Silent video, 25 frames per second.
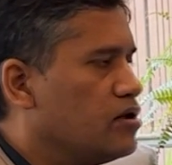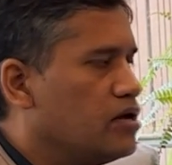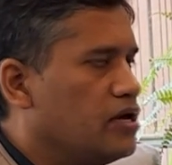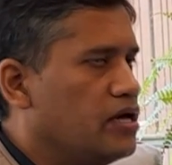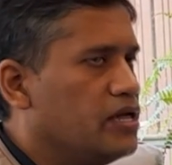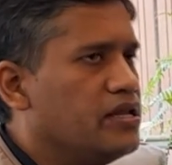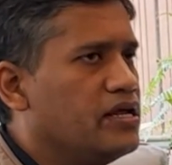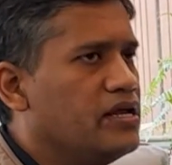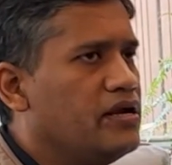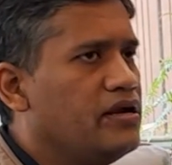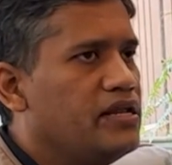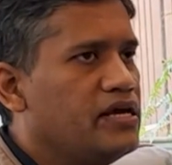
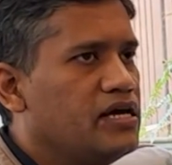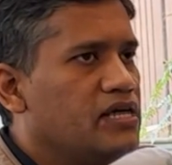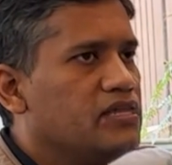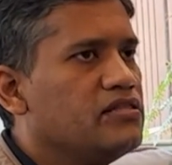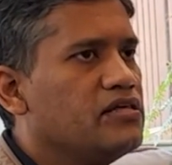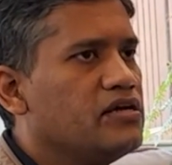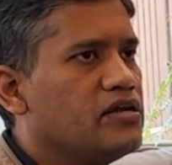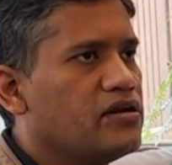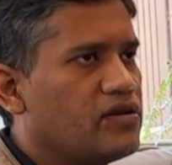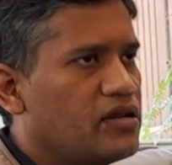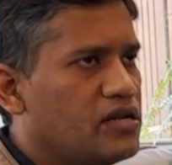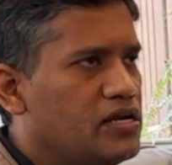In India,
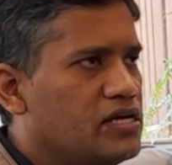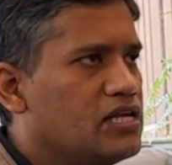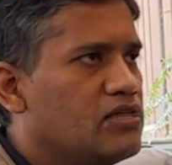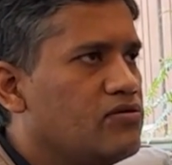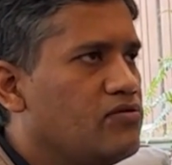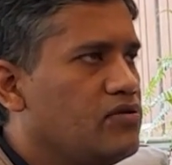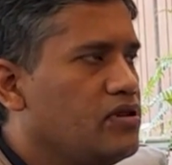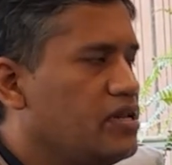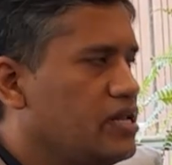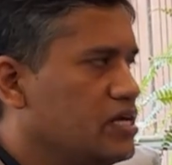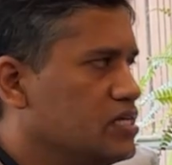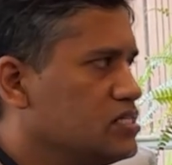there are
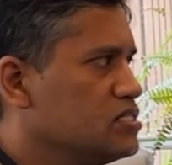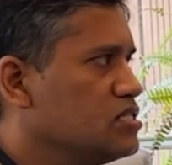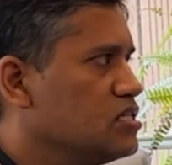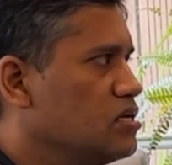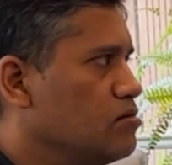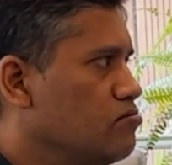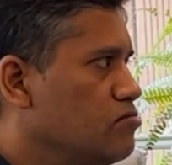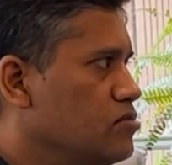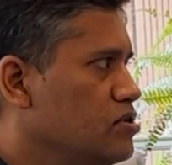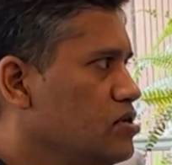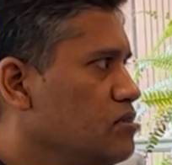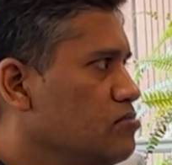relatively less
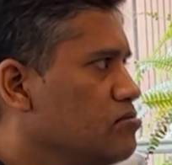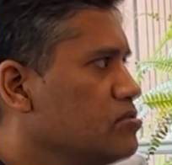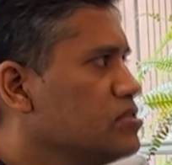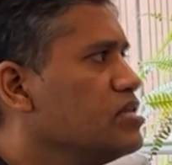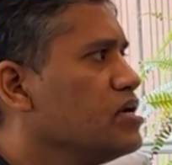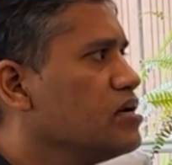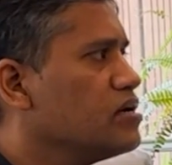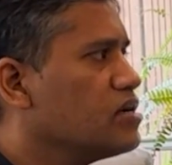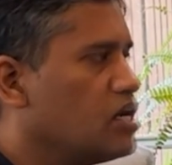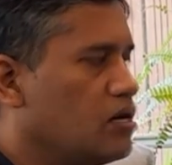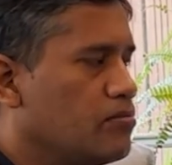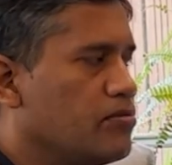number. They
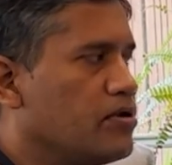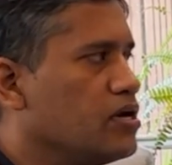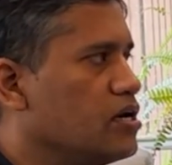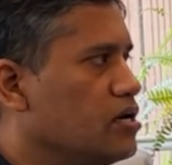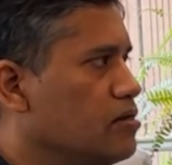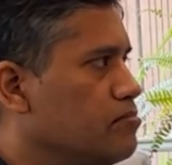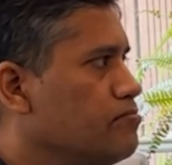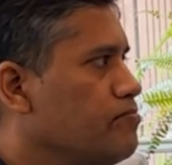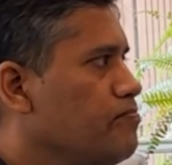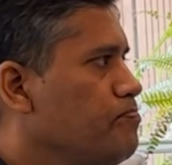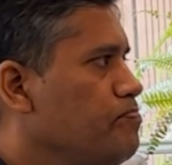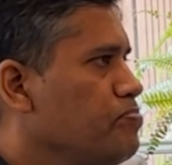are coming
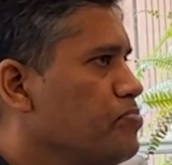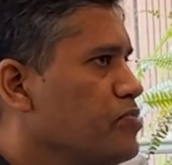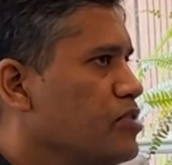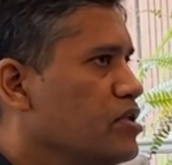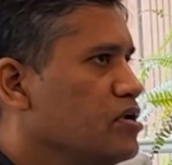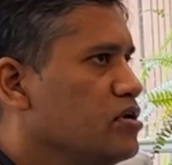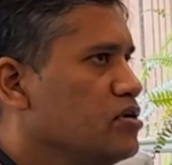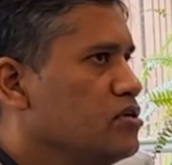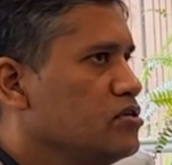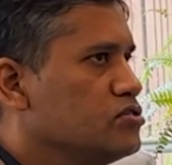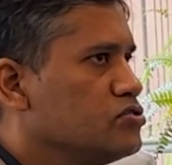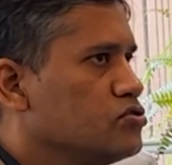up.
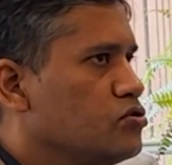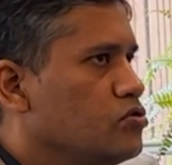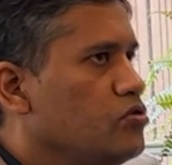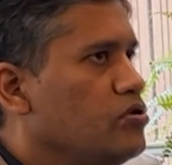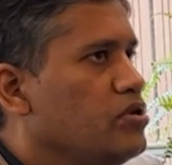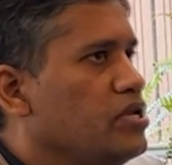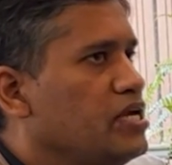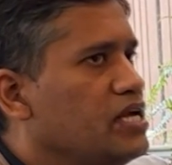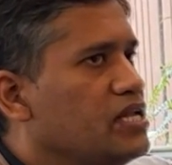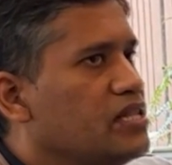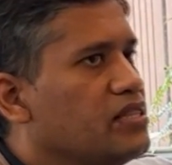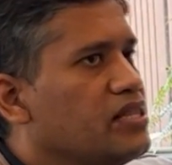So you
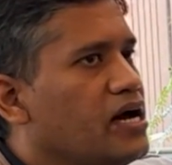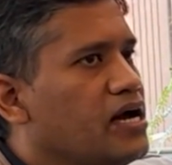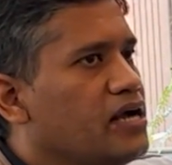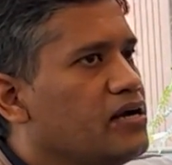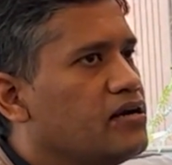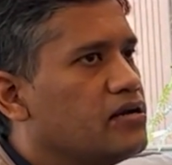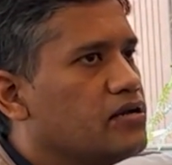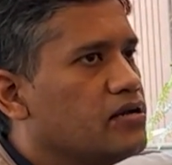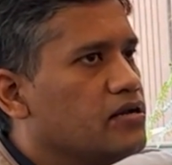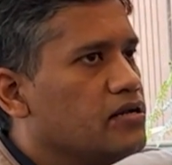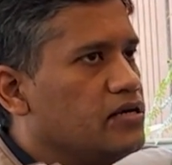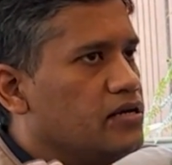need
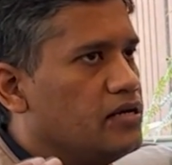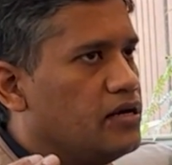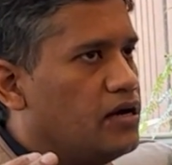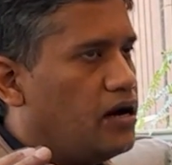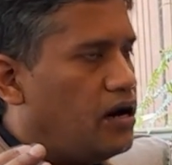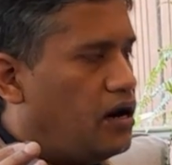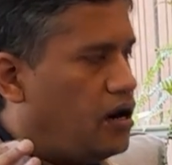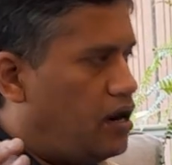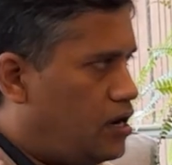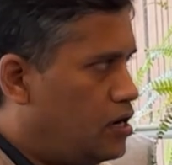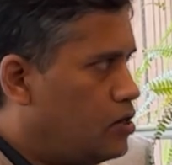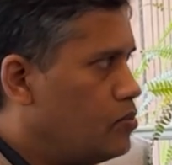that
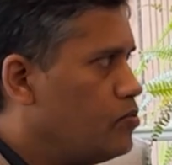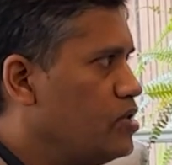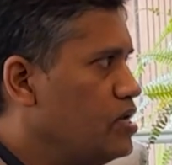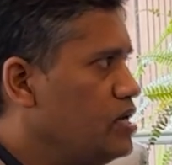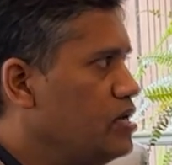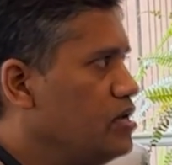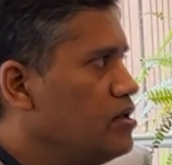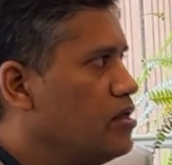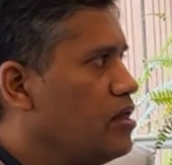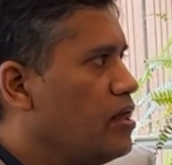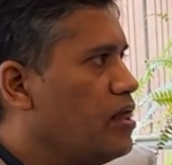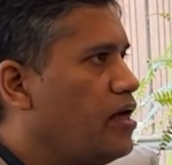
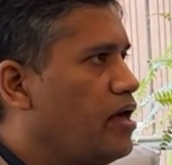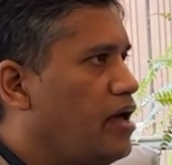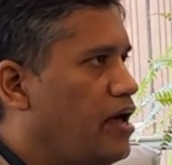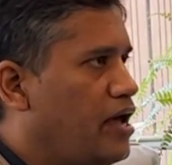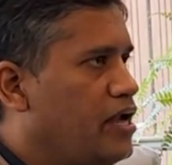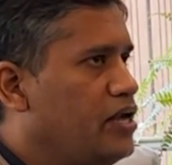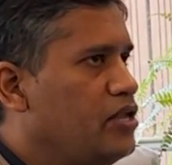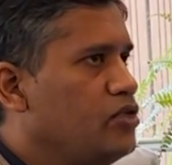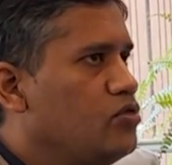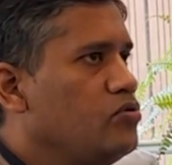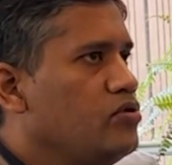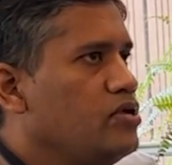hardware,
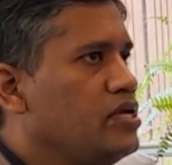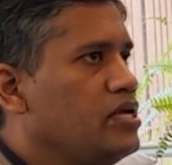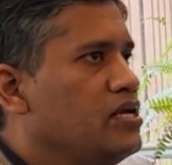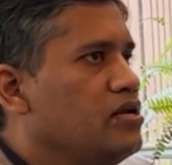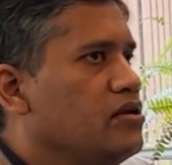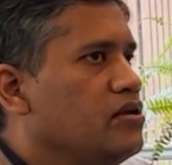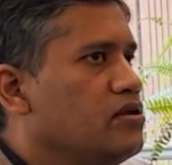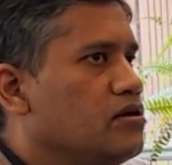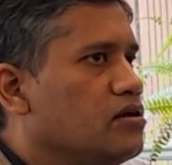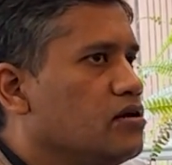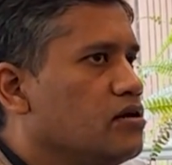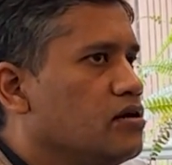and you
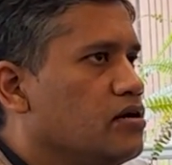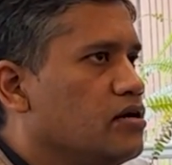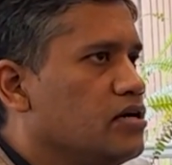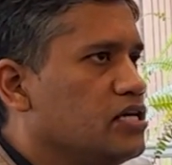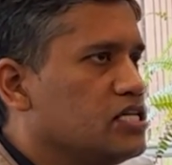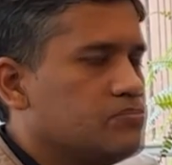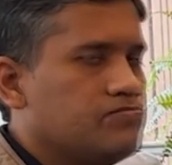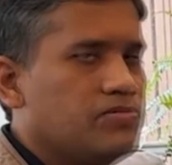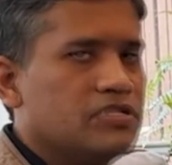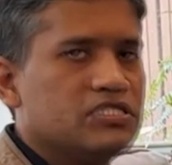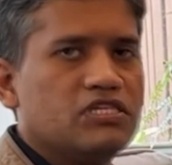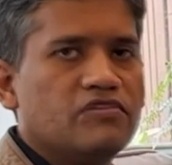need
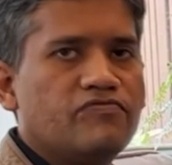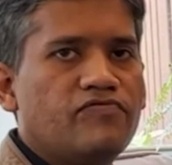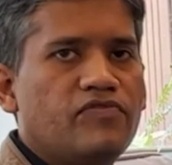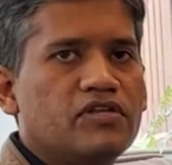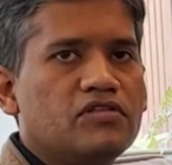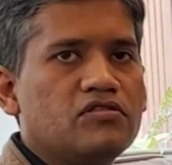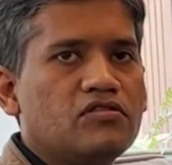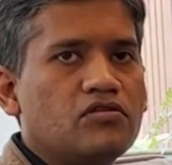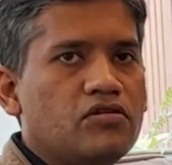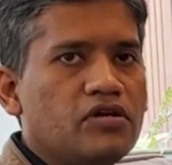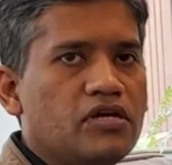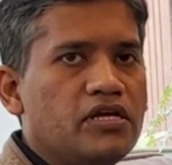
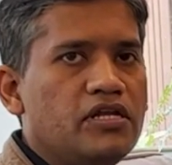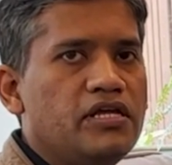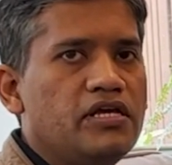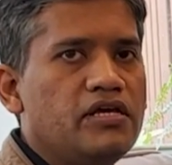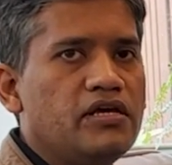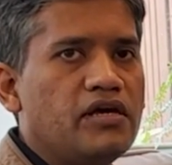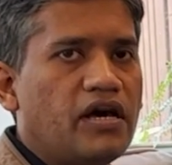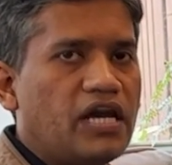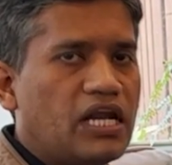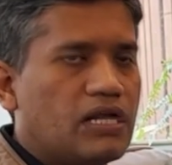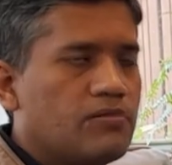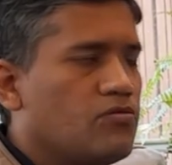specific
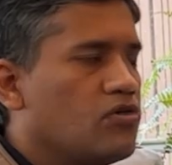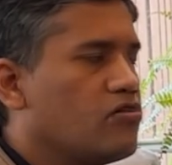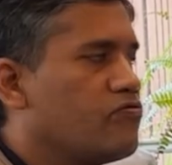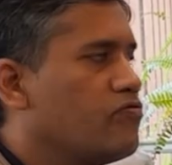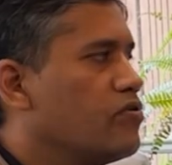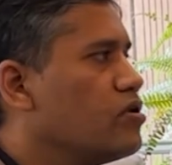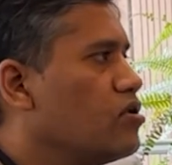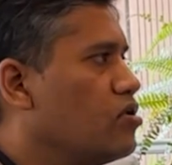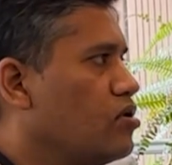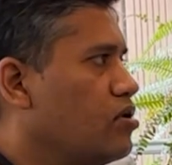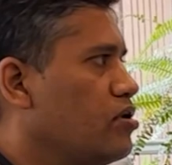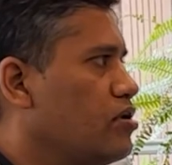3D
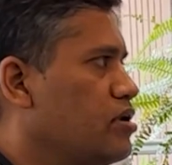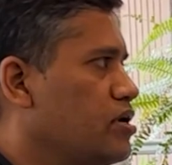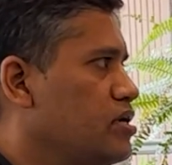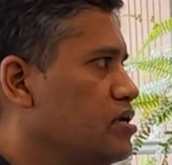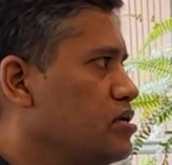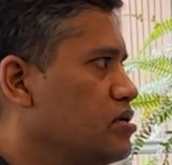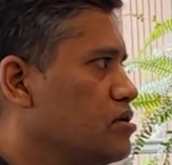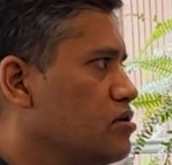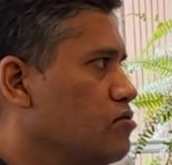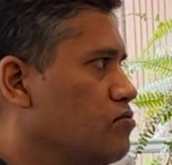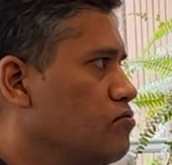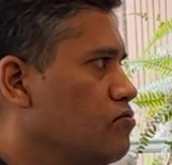anamorphic
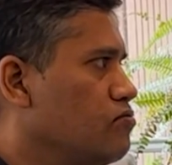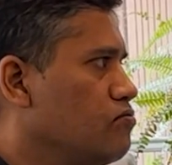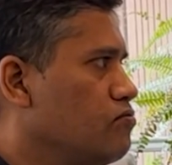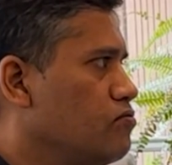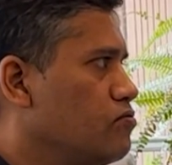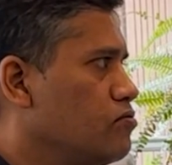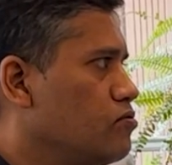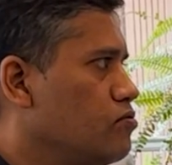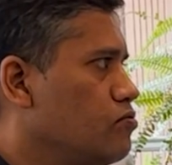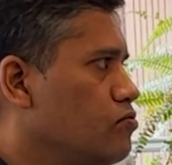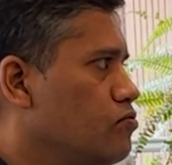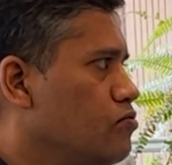content,
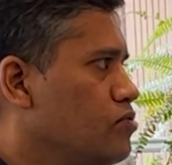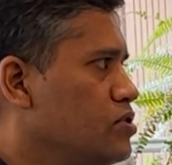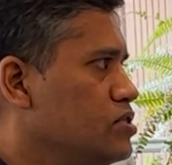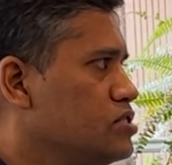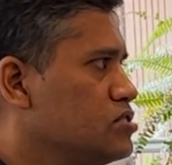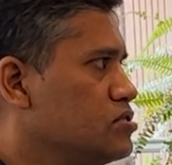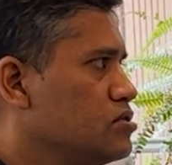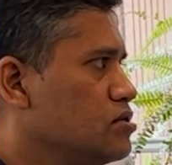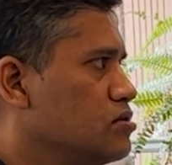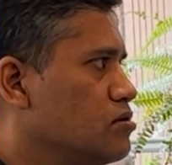which